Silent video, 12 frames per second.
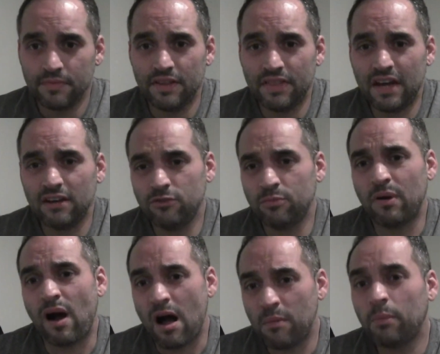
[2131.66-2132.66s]
That is
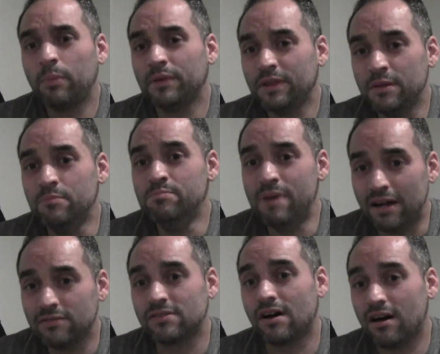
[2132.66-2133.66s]
probably the
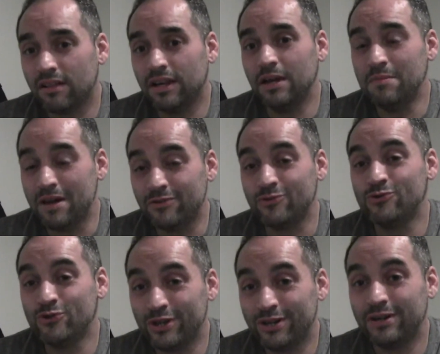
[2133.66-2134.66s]
best holiday
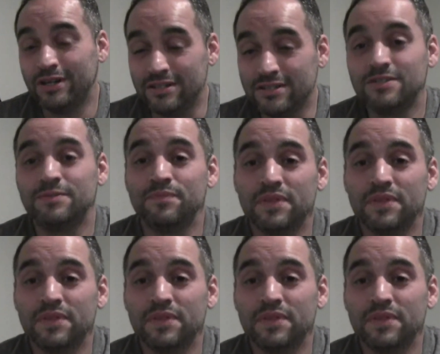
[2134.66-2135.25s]
message there is.